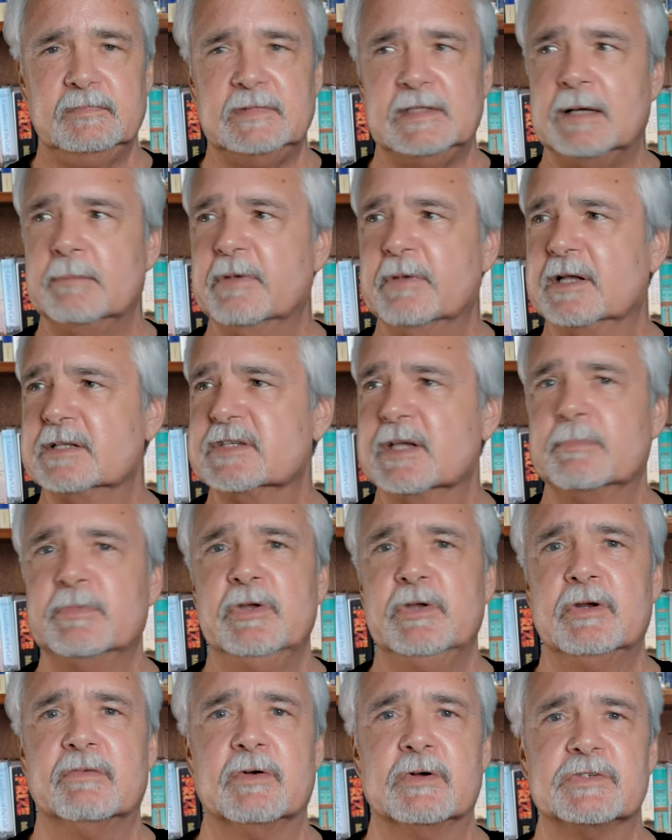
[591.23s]
But some
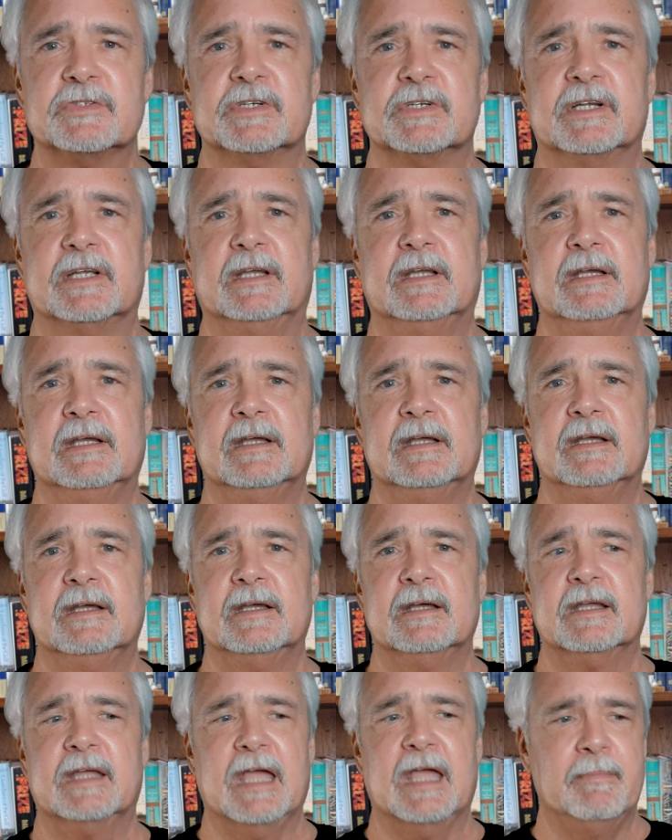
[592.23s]
university
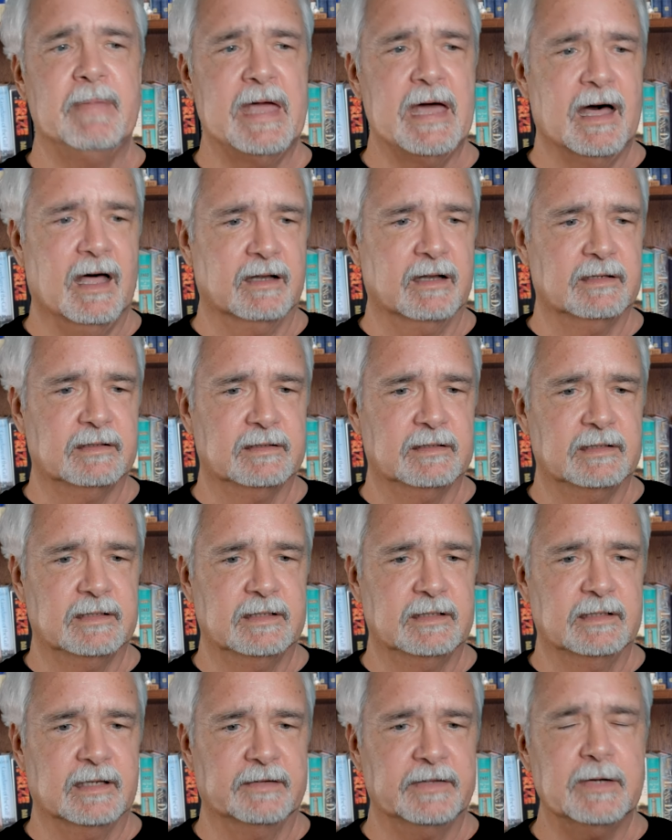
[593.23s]
came out,
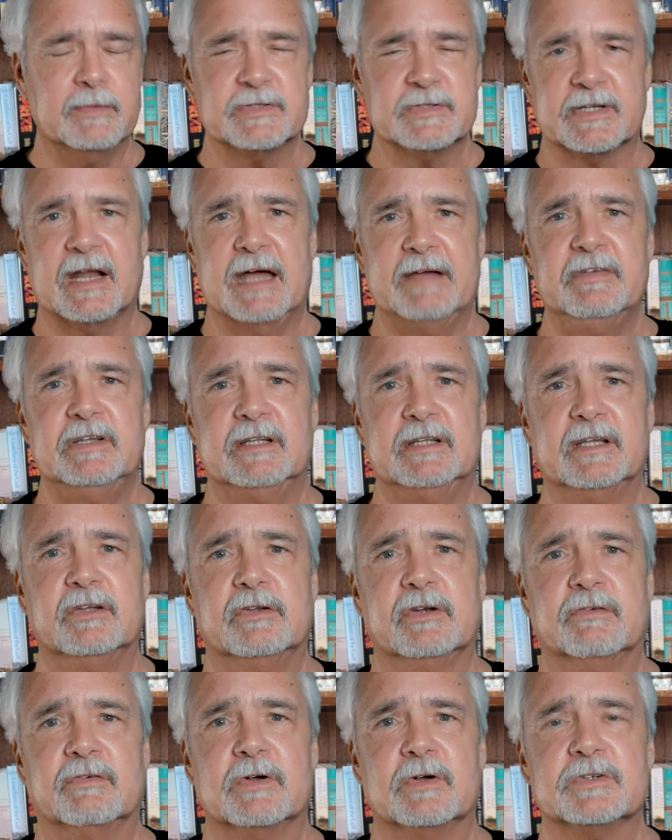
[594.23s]
I think it was an Ivy League
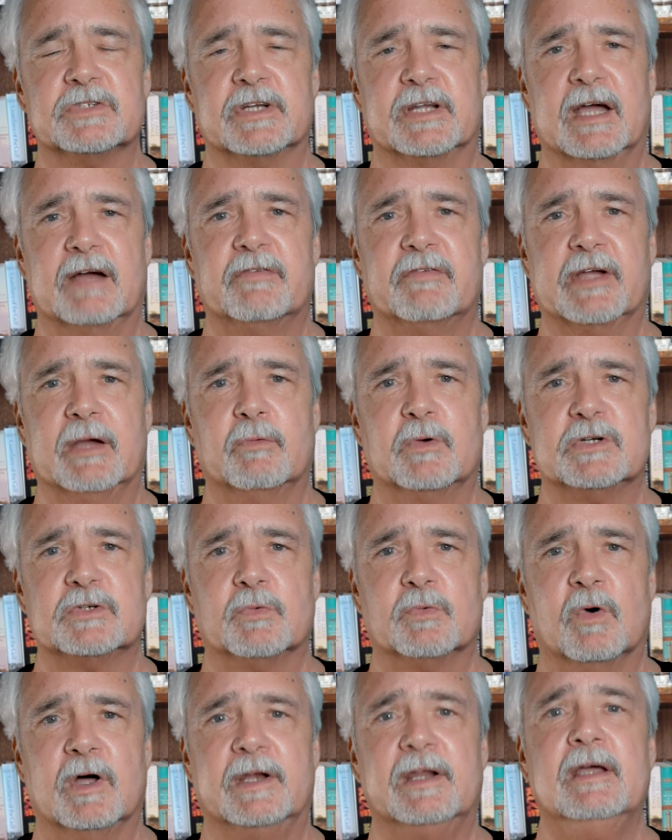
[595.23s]
university, I forget which
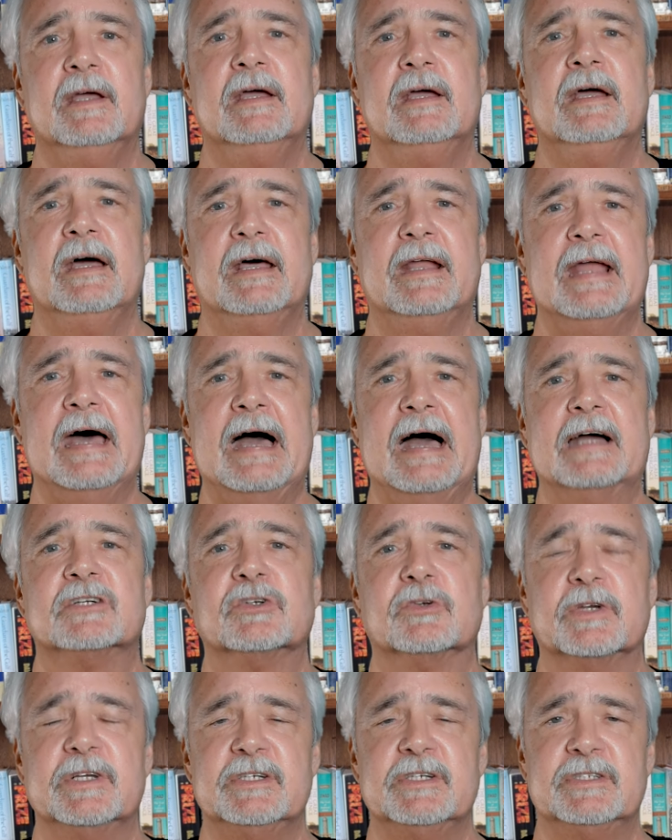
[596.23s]
one, and
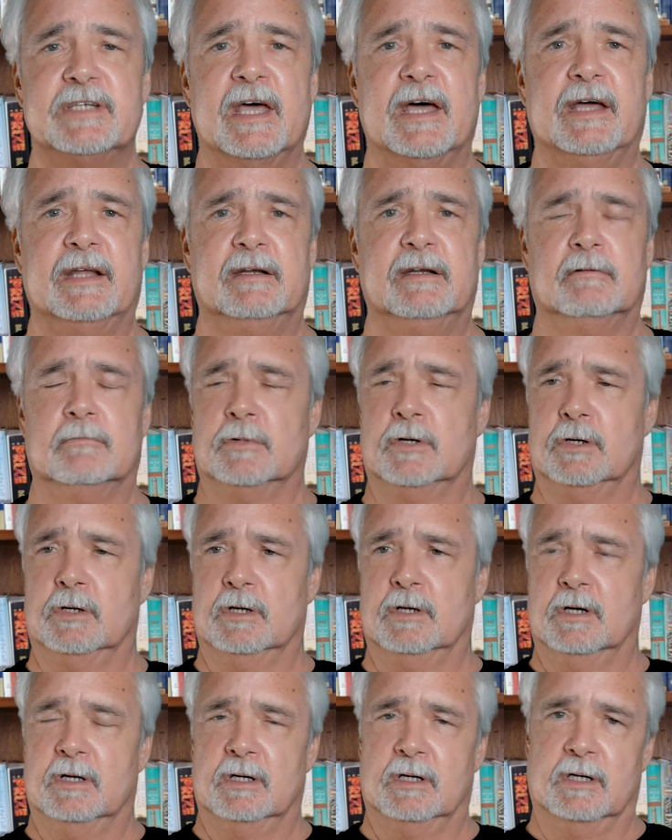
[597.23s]
actually said,
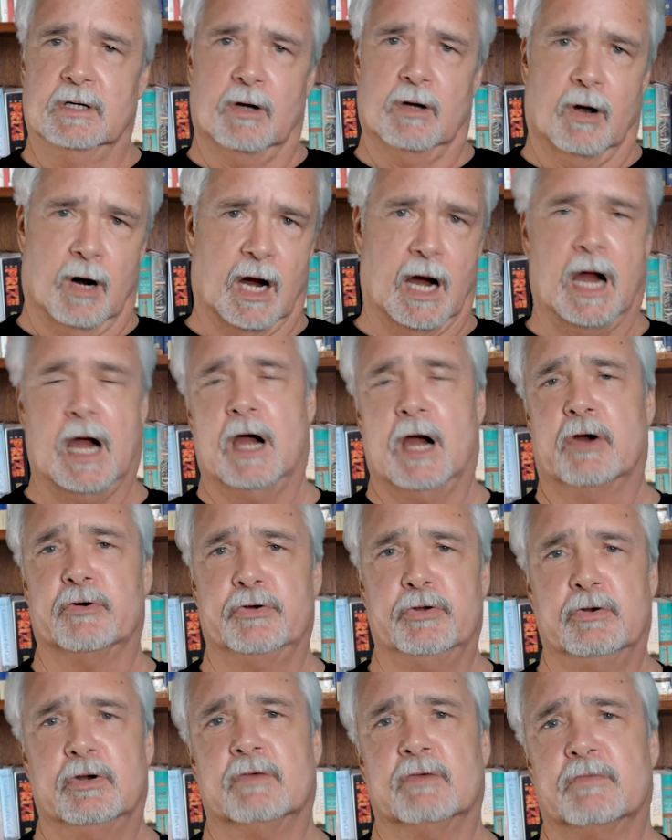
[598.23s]
our
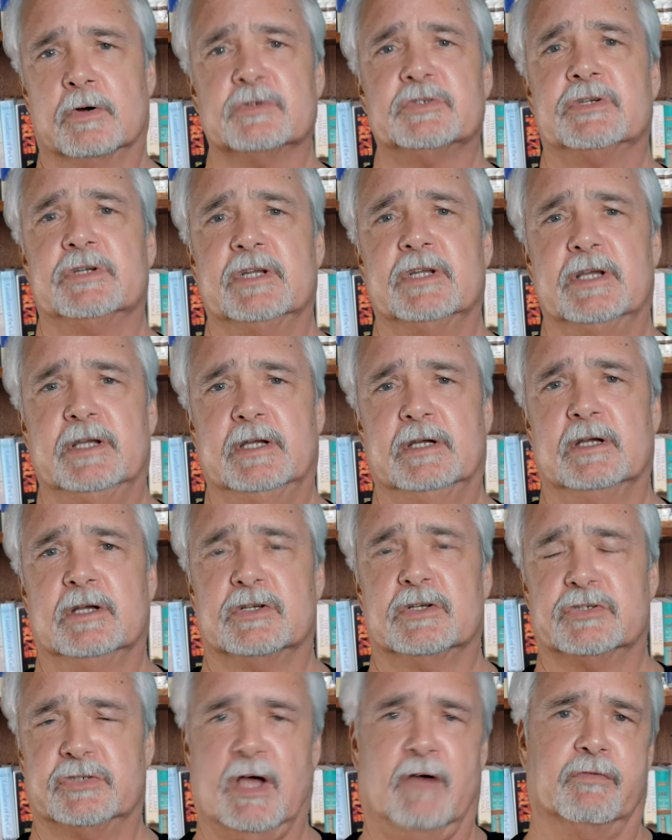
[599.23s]
university
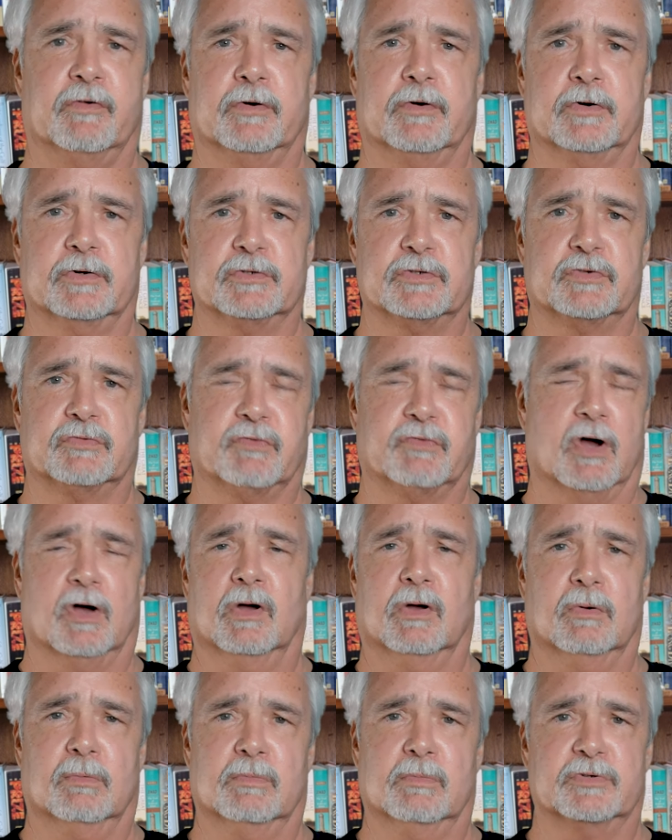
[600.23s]
suffers
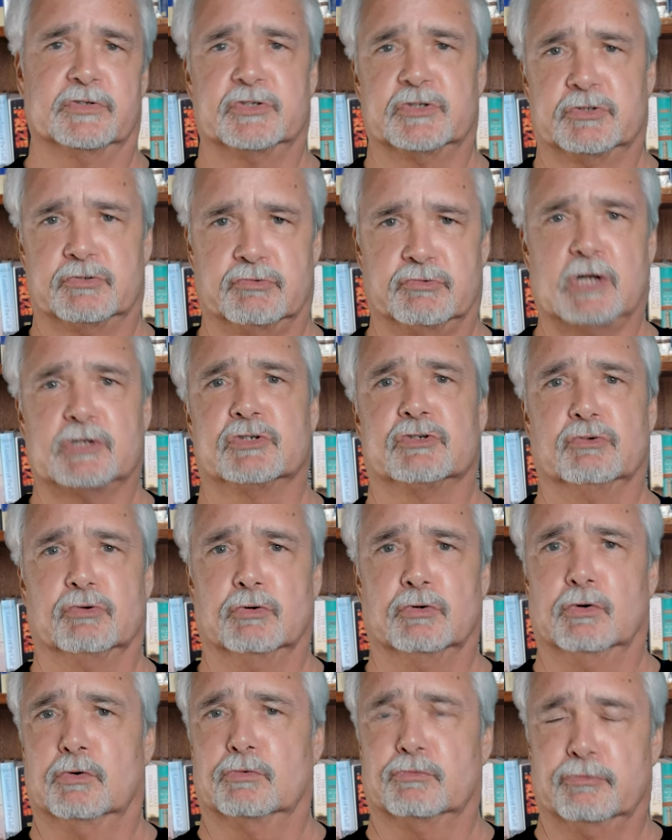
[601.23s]
from structural